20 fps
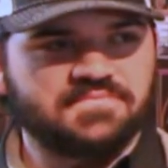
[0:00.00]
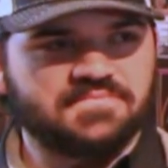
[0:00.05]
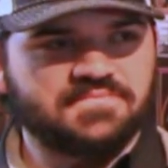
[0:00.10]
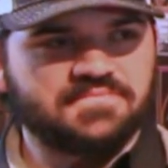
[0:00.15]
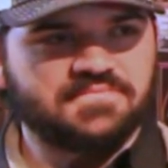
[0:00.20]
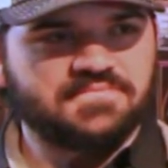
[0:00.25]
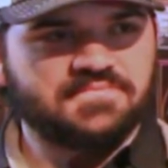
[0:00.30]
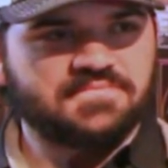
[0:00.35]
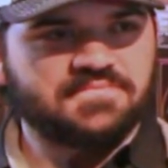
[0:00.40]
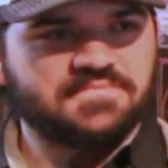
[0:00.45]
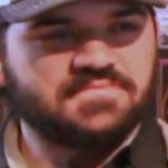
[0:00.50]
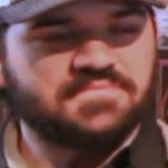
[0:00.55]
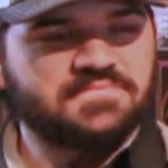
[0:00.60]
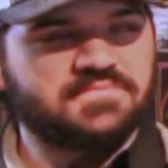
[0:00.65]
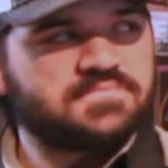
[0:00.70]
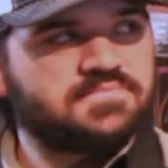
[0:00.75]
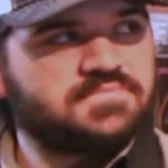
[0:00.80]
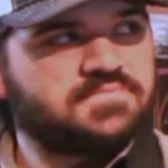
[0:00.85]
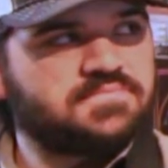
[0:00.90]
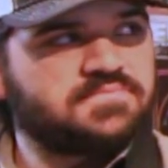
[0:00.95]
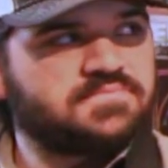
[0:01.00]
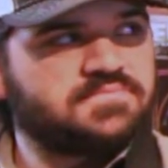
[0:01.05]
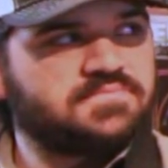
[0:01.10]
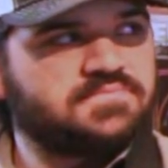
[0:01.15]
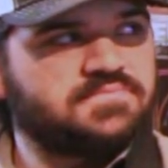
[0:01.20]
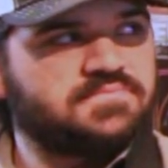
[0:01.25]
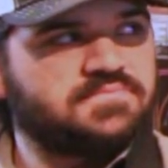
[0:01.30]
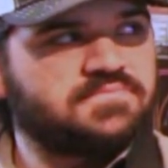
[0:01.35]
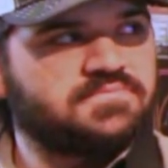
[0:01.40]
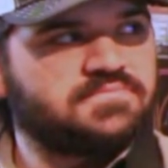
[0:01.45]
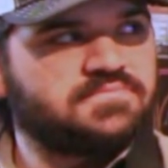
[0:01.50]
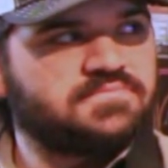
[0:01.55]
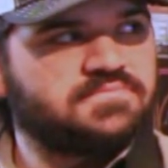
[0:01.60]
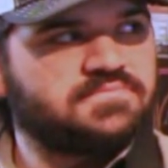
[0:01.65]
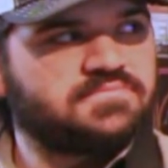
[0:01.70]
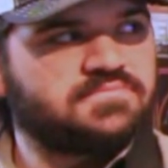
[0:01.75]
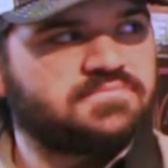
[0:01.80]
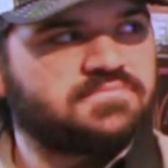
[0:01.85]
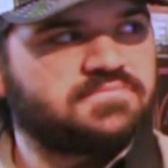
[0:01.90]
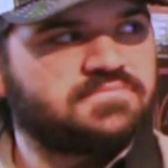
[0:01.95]

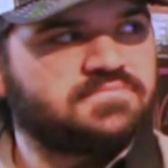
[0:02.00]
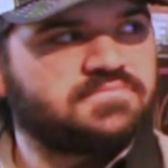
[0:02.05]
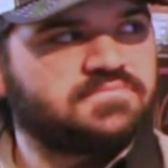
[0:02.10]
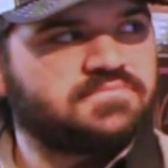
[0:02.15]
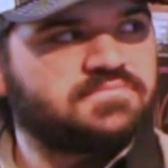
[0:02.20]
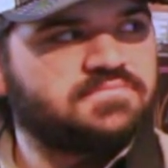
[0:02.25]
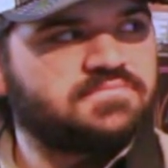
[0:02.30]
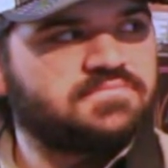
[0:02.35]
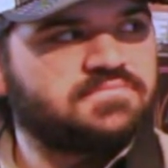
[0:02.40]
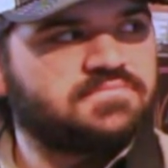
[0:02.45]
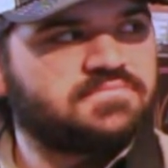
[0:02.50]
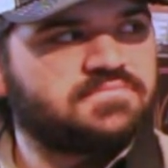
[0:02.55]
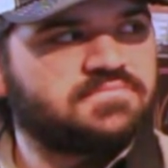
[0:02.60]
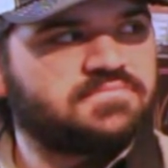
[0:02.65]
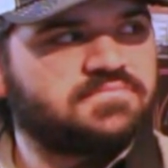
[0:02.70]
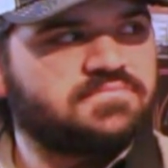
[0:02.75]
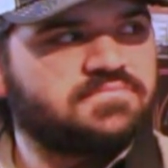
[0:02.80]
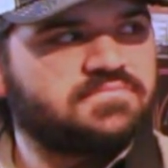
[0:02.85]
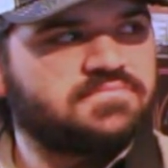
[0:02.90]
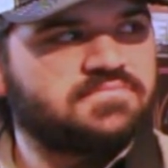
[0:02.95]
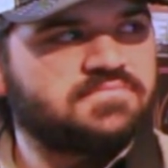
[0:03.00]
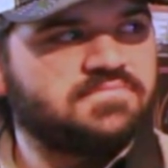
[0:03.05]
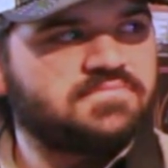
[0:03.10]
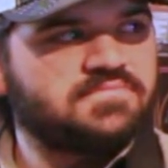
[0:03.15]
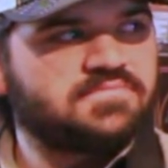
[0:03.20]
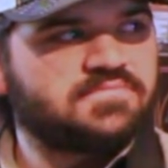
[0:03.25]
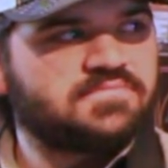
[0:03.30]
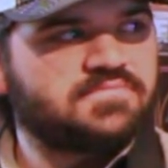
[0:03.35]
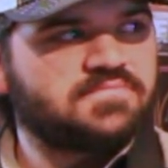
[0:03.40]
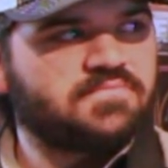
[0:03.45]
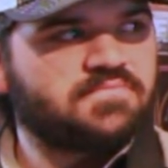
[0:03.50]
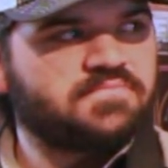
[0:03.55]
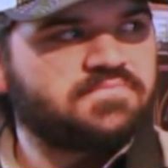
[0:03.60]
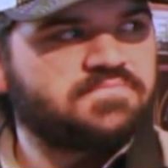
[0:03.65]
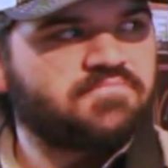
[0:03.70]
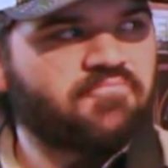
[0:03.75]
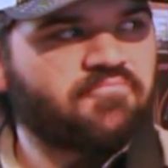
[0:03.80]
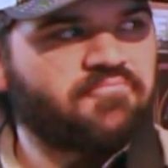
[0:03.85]
[no speech]